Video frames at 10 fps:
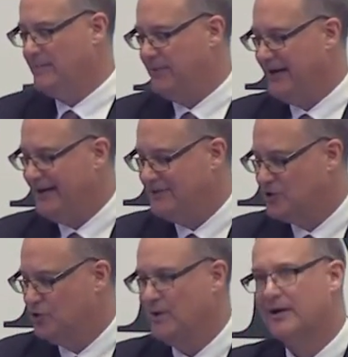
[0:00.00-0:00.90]
we
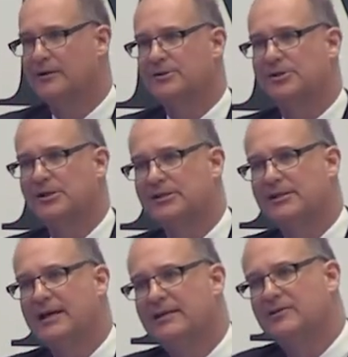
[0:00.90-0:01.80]
paid two hundred
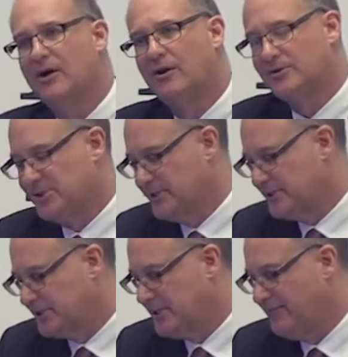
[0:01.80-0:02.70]
sixty-eight dollars
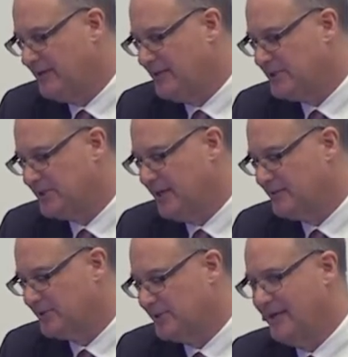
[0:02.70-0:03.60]
and seventy
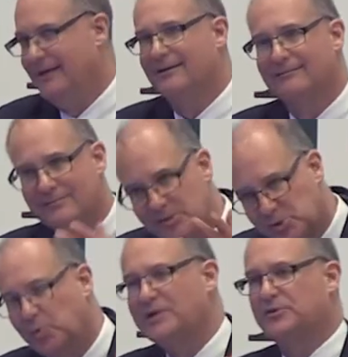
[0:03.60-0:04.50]
cents in
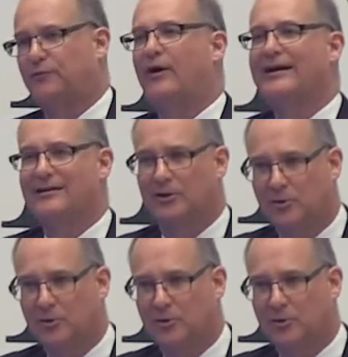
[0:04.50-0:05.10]
Swiss franc